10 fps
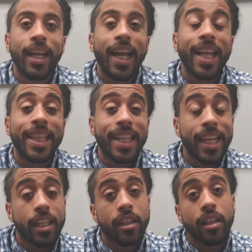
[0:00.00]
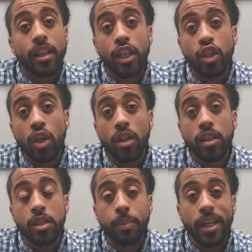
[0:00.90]
And then there's other
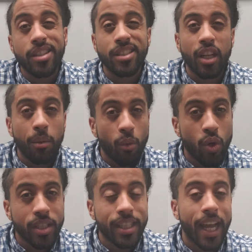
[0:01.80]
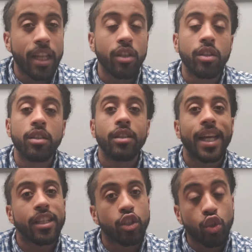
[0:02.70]
inspections that are more standard,
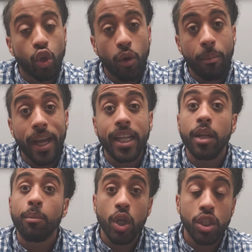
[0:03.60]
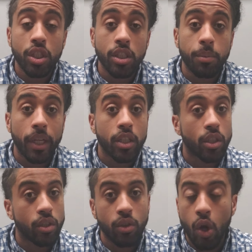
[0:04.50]
like the termite and moisture
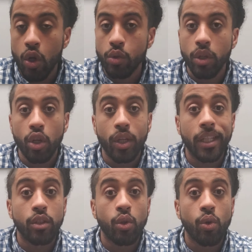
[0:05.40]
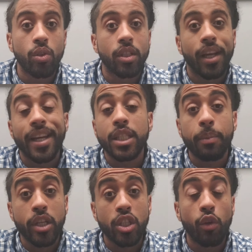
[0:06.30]
inspection. You always want to look at those,
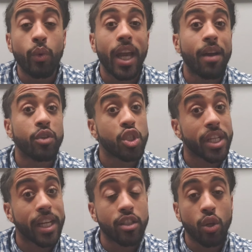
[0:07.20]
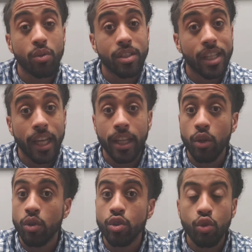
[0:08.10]
especially if we have sheds outside,
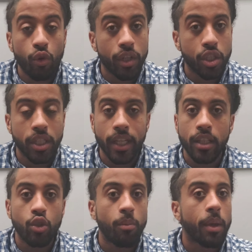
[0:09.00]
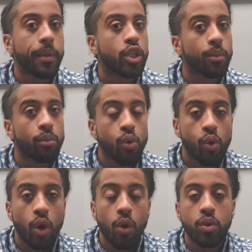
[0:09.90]
storage sheds, or maybe there's a pool
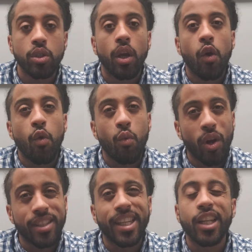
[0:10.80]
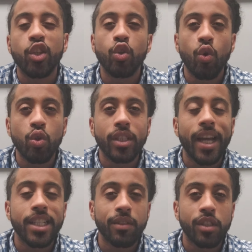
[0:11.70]
house. We want to get those
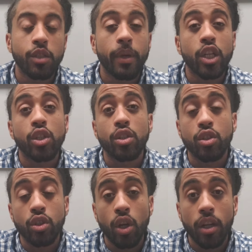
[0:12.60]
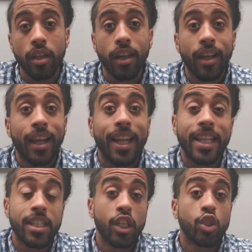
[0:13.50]
kinds of inspections done.
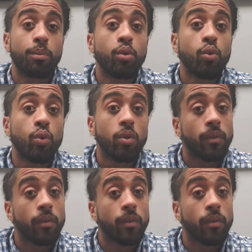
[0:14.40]
Let's say there's a pool.